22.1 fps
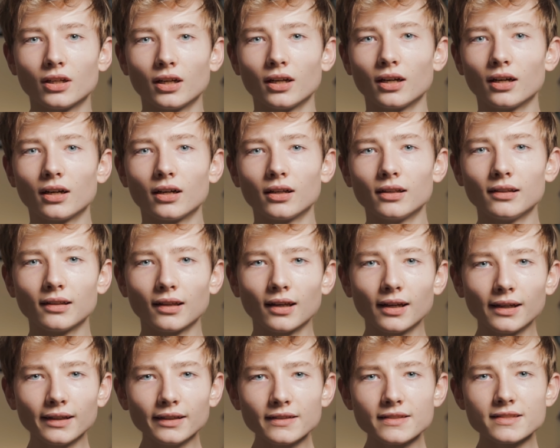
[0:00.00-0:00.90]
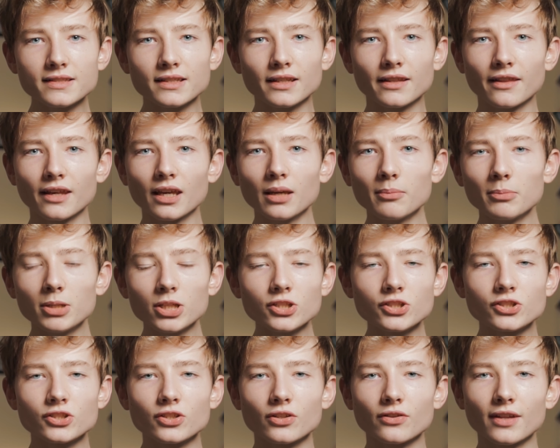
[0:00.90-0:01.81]
are lines in the
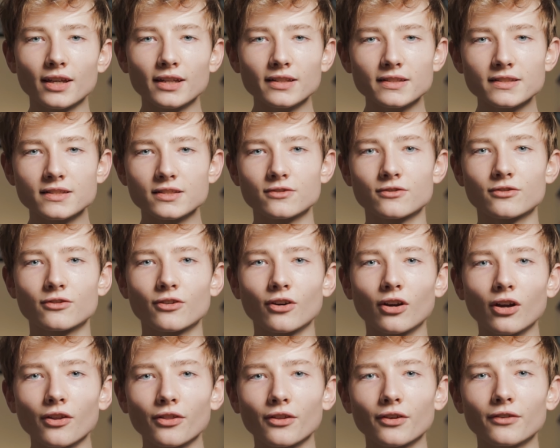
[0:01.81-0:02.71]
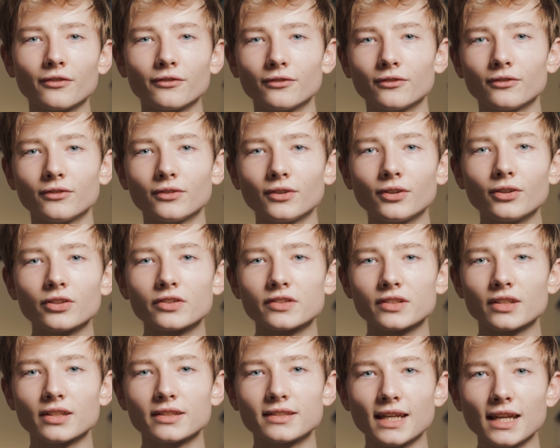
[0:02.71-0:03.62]
image that draw the viewer's
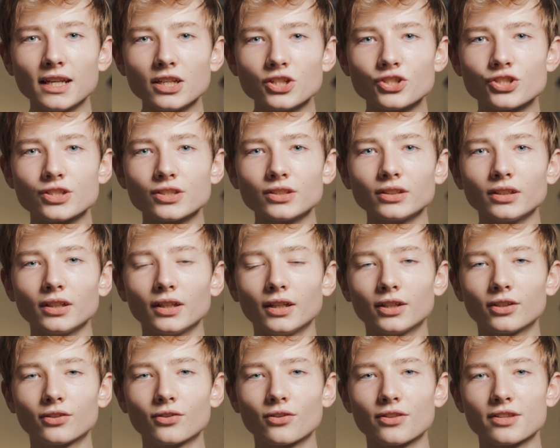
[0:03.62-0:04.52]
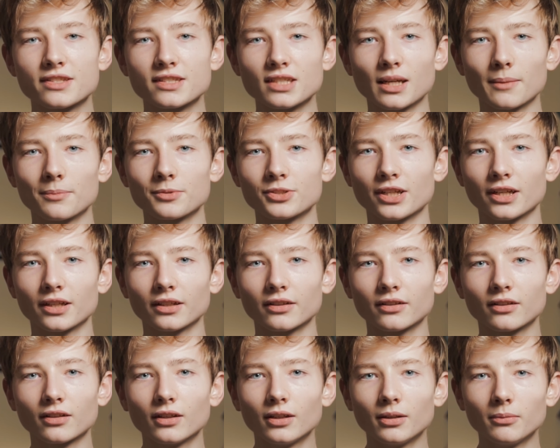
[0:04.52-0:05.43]
attention to the subject.